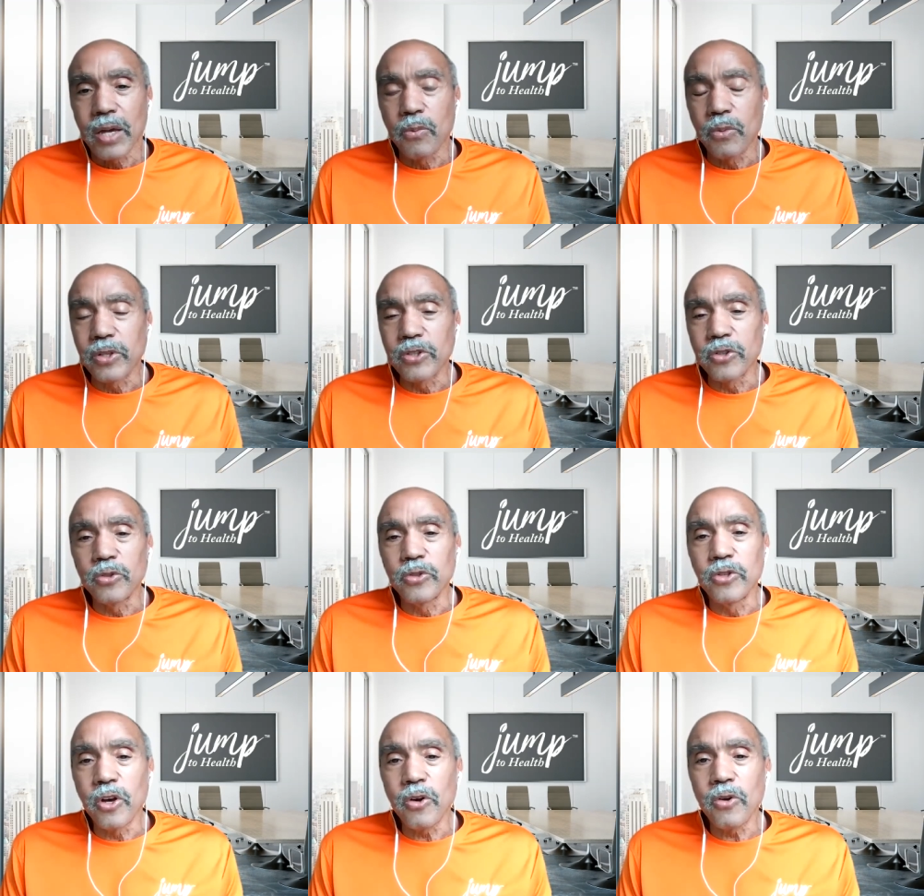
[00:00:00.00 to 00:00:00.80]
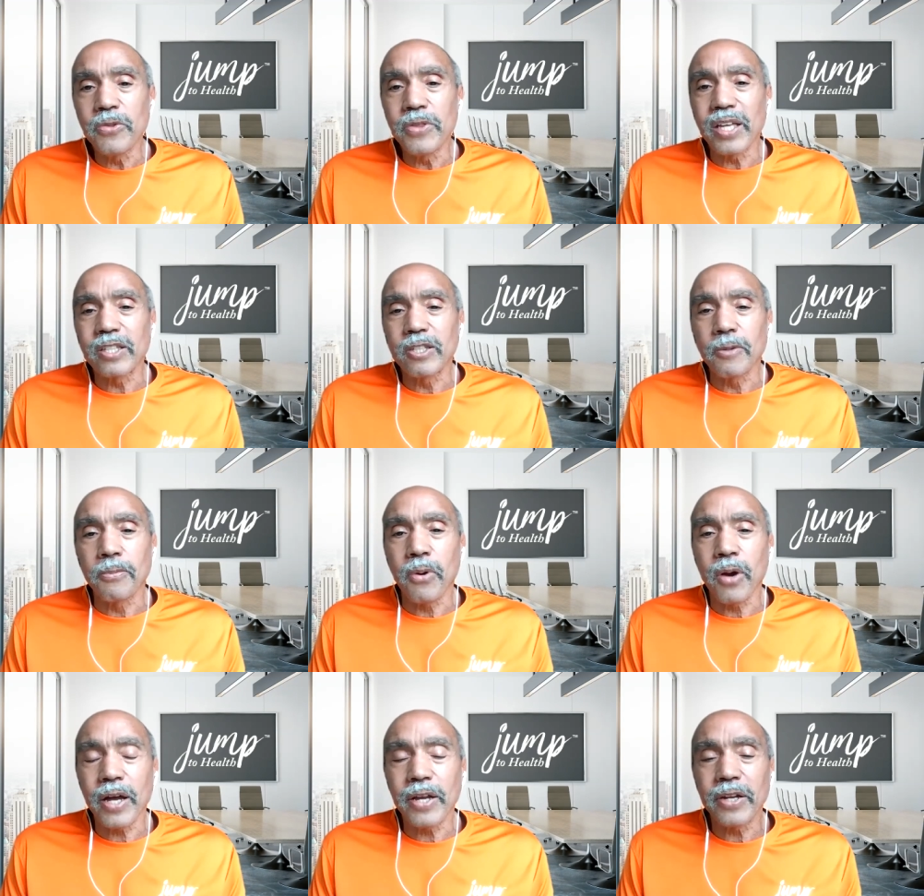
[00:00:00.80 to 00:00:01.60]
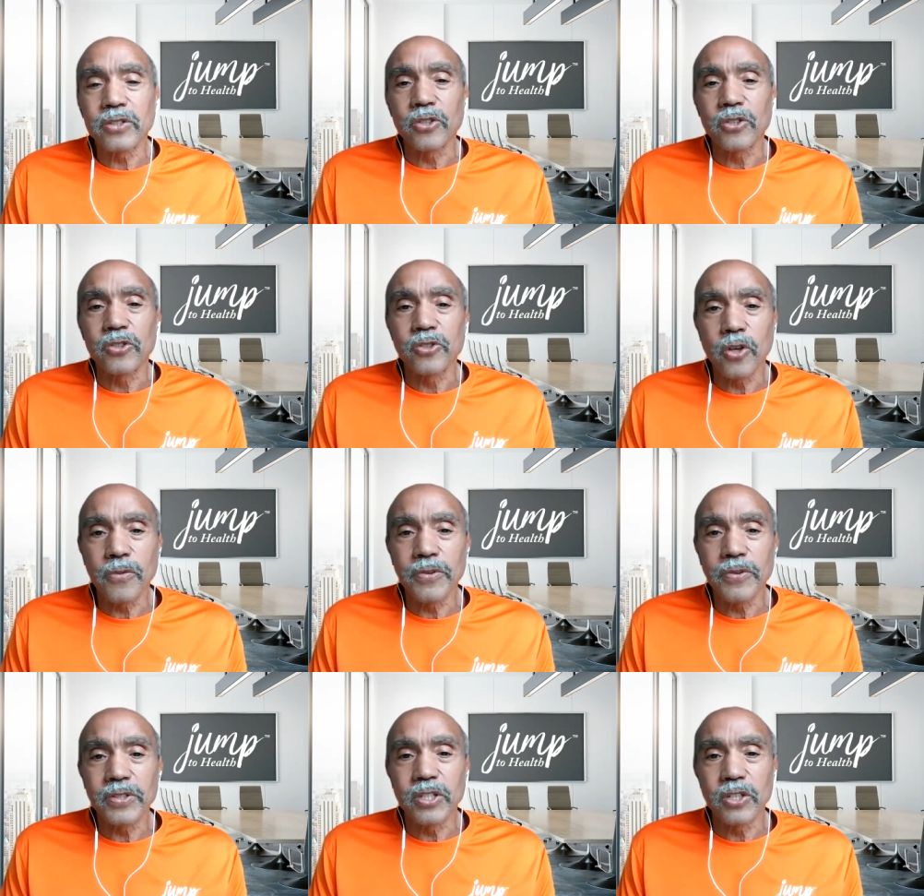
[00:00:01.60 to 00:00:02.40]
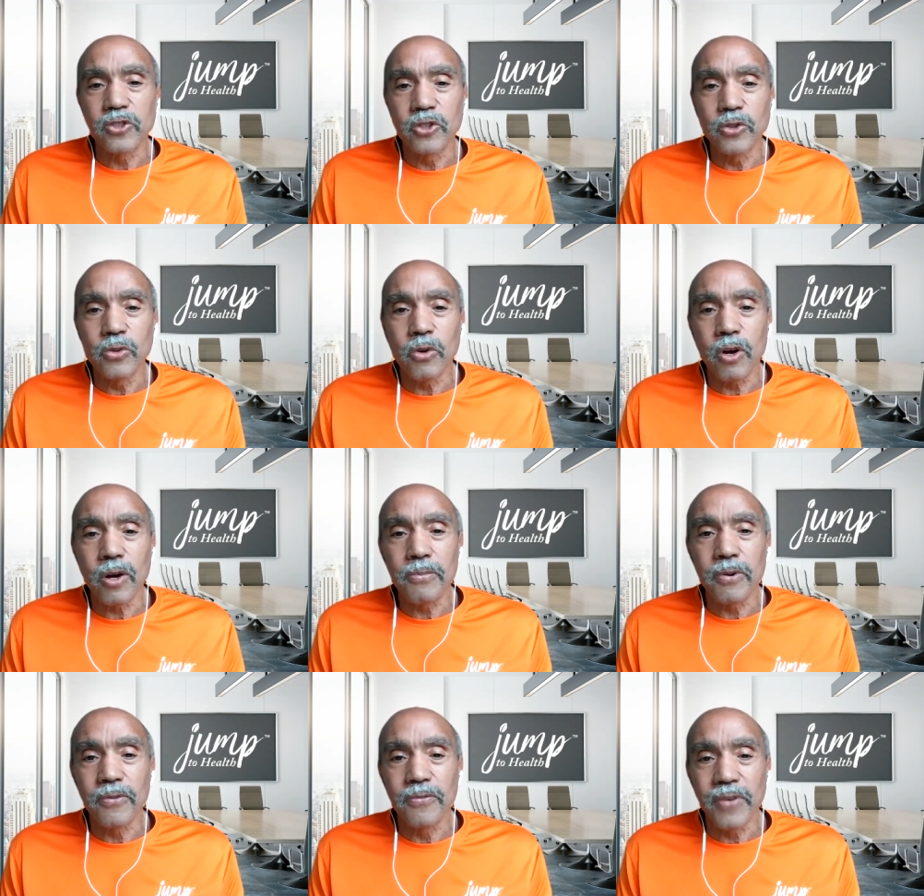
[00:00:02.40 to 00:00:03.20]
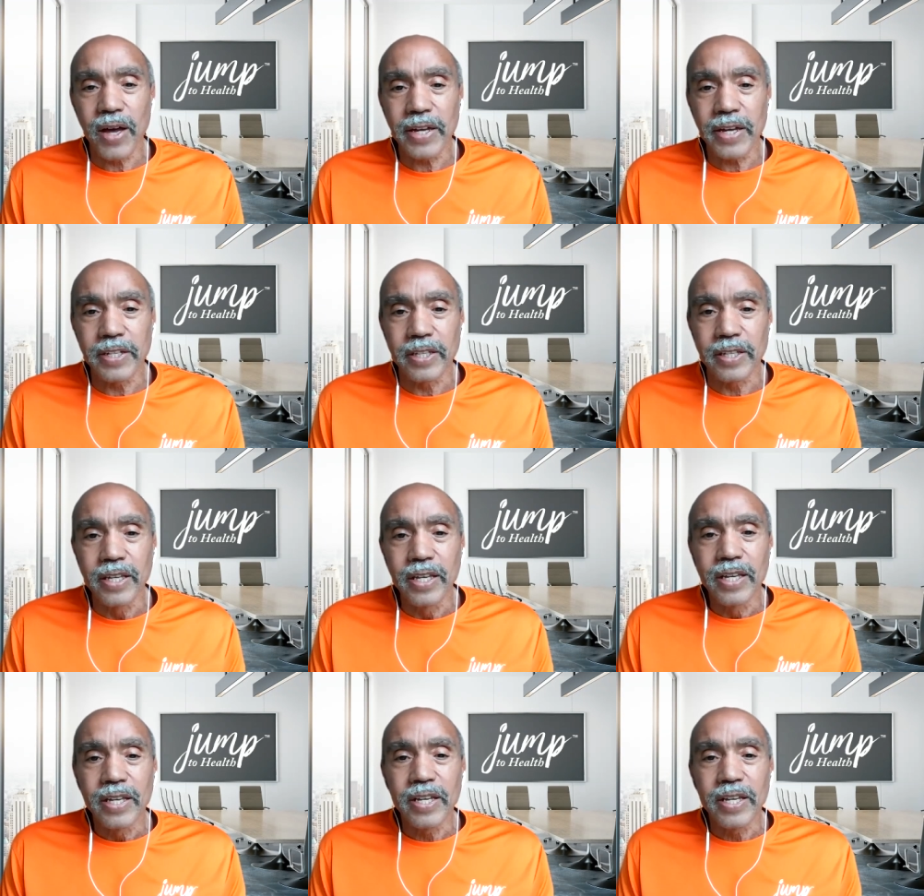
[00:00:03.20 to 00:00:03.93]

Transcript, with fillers: And when you know that the product or service that you are providing